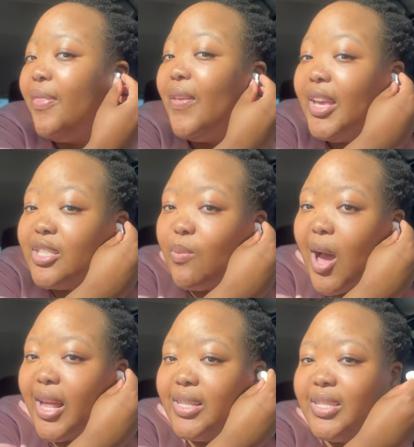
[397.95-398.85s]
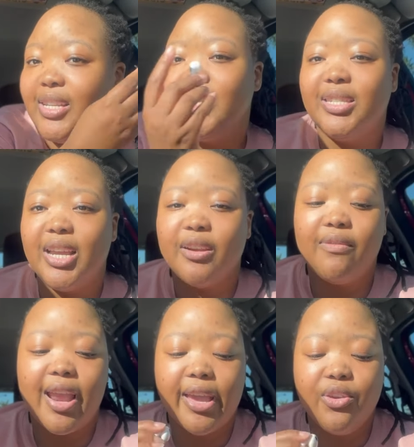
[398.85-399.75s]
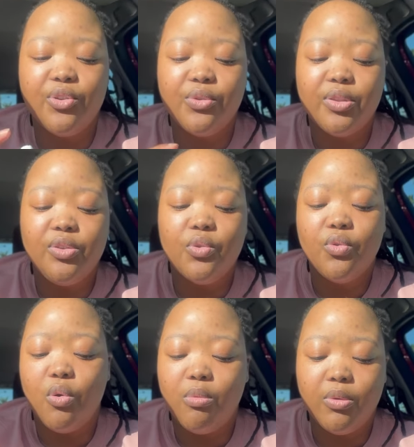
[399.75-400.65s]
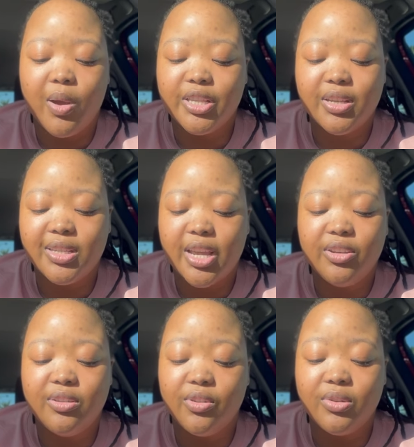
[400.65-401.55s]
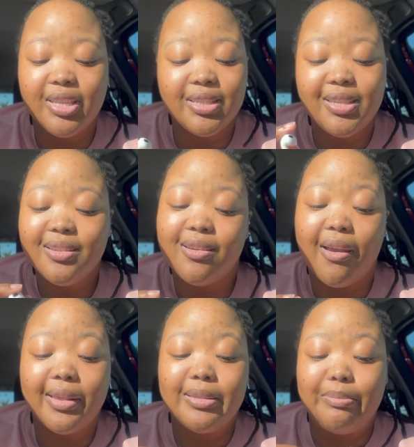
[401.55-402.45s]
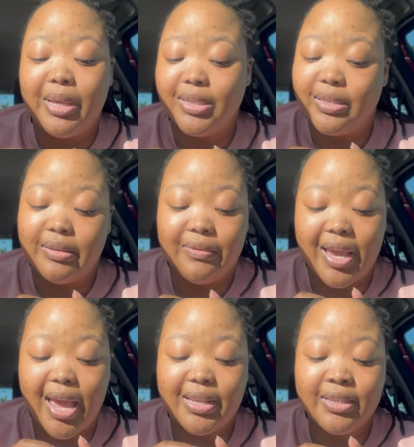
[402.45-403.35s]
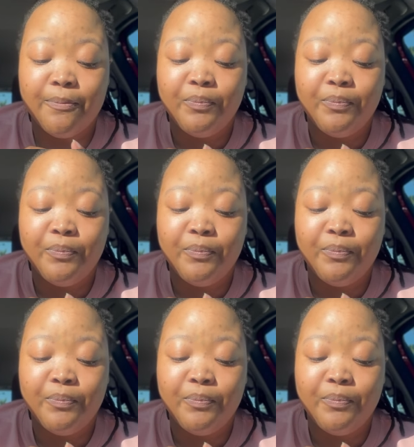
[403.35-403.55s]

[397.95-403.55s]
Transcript: these ones instead of, like, you know, your normal ones, because I don't, these things are expensive, guys.